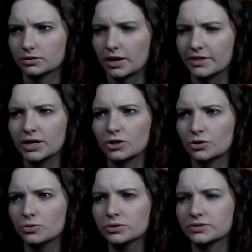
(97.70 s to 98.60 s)
I think
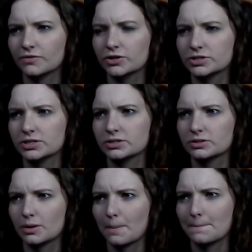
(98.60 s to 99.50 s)
kooks versus
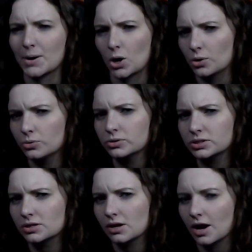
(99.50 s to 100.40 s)

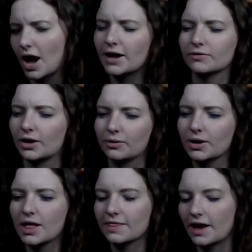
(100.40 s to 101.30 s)
pogues. I don't know.
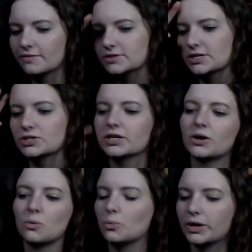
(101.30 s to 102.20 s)
They have such like
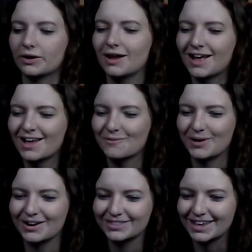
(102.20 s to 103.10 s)
a weird
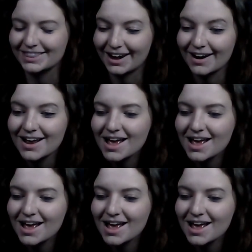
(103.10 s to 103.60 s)
thing there.